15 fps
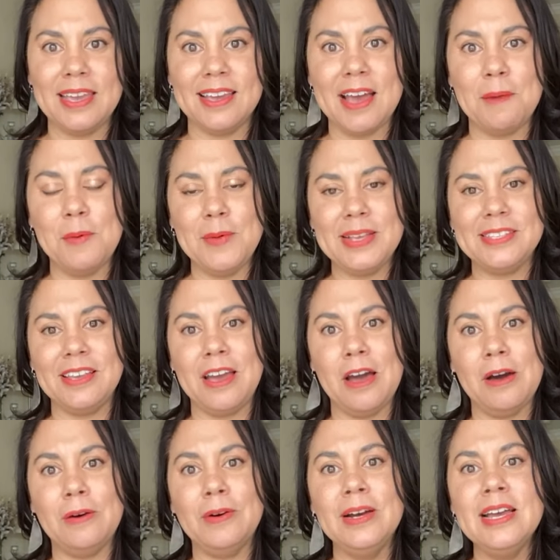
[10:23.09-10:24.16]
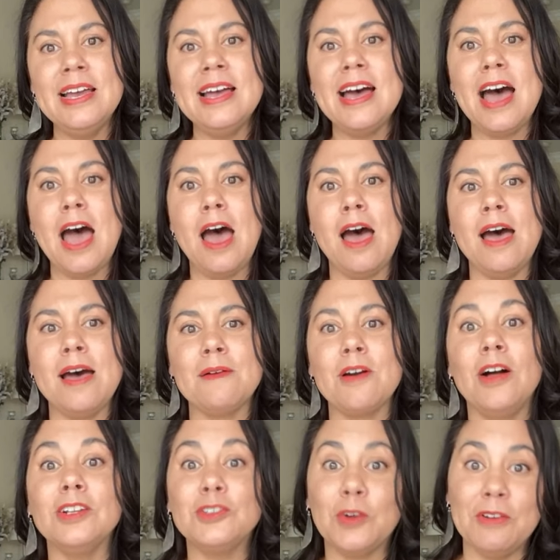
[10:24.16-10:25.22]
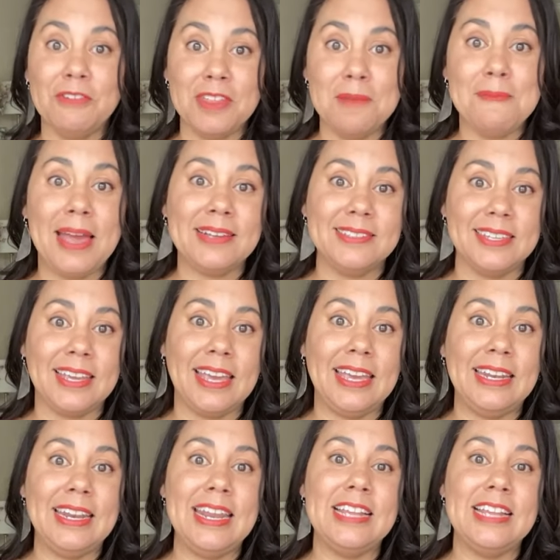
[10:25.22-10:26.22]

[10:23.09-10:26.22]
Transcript: couple weeks ago, called Joyfully Mexican.